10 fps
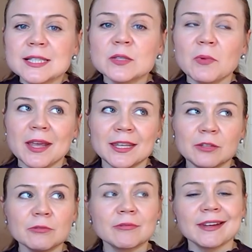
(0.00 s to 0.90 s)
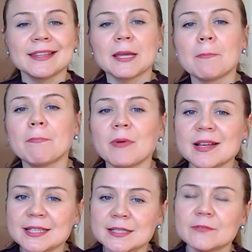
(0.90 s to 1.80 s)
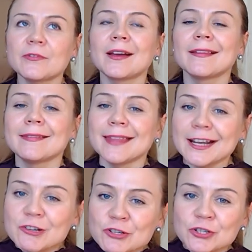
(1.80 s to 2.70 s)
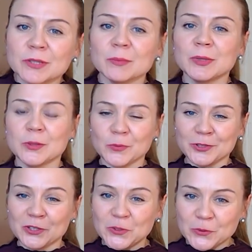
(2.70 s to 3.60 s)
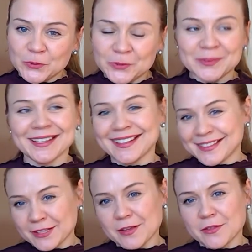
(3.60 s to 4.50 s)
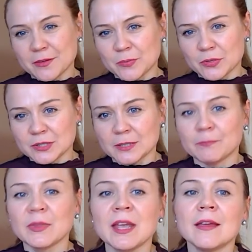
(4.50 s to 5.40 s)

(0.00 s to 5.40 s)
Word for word: This way you create a positive connection between you and another person.